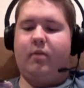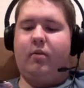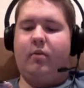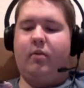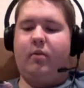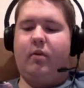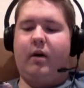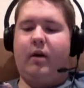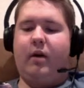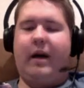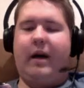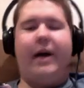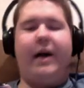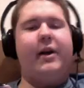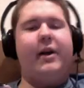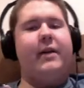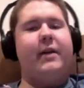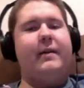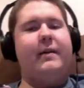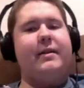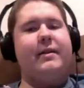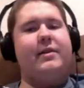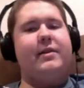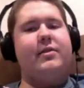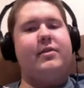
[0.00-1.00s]
Well,
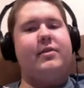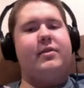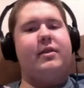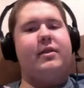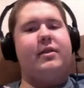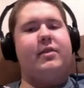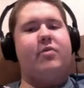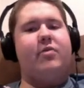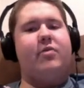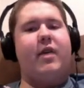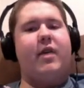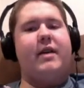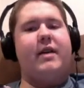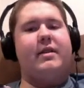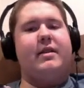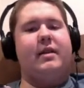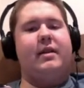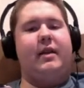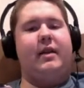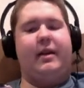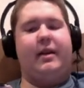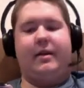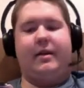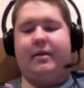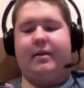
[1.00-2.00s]
alchemists usually try to,
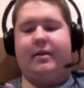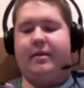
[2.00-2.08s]
like,